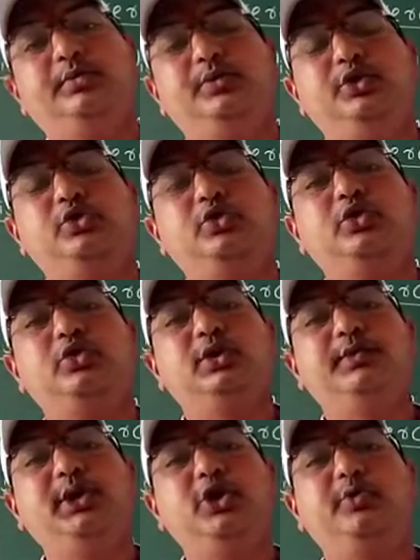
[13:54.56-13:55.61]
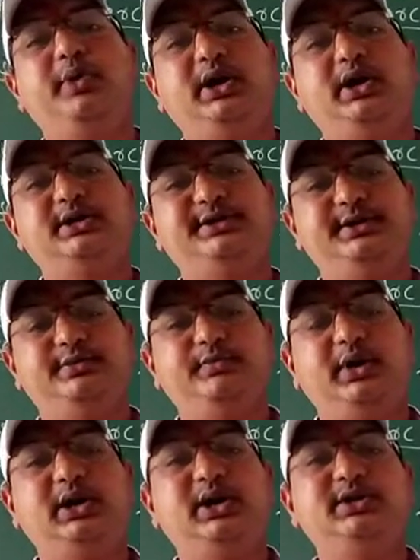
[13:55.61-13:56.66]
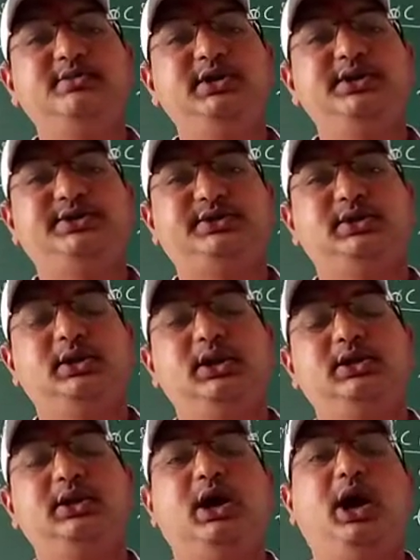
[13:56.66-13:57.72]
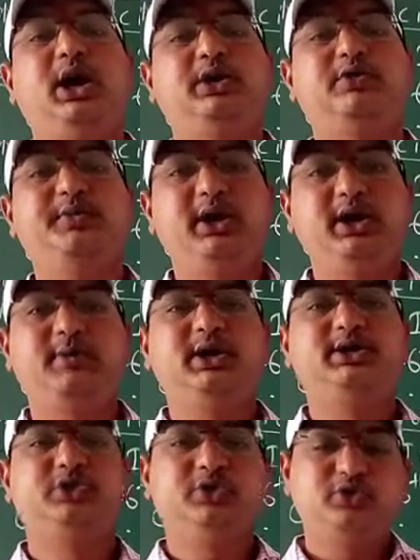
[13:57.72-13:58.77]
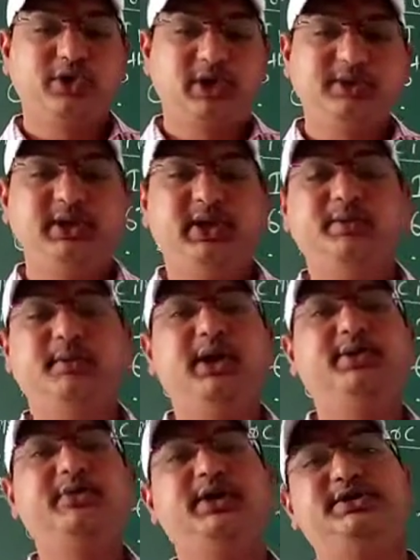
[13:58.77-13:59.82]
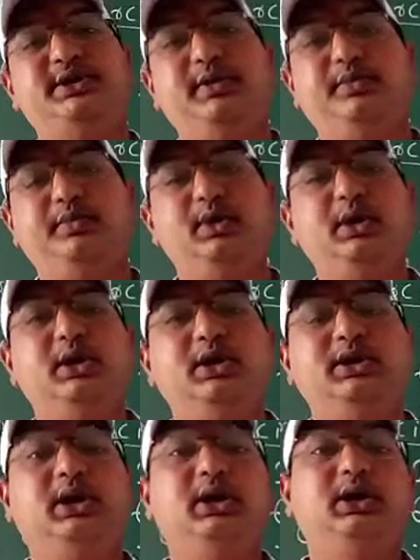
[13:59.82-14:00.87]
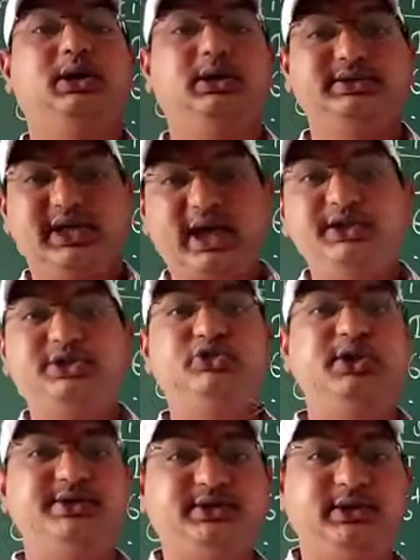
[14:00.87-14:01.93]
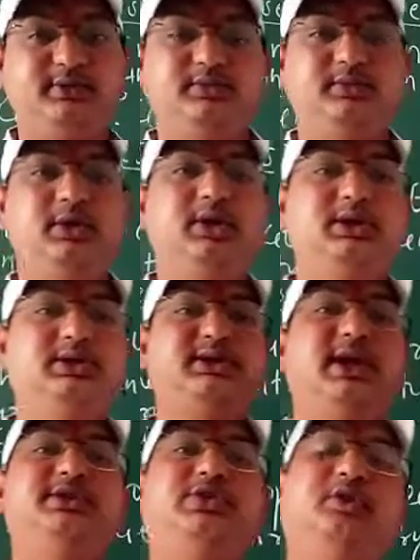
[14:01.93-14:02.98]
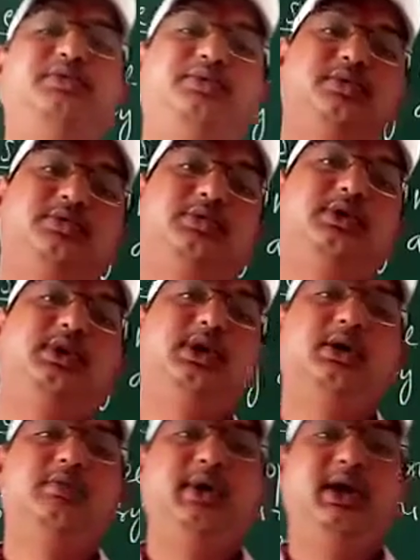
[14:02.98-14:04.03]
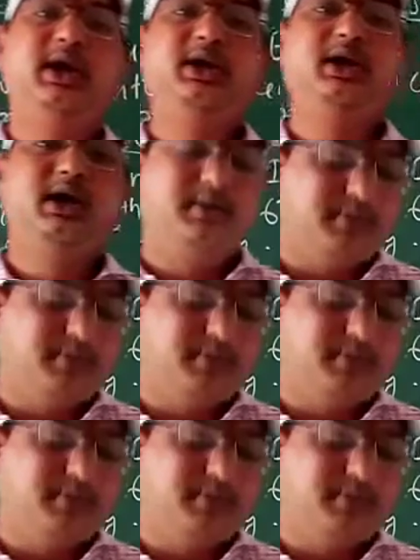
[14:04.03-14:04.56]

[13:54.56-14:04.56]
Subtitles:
do you know the meaning of metallurgy? Metallurgy means the art of making metals or to giving them a different shape. The science, you can say, the science of making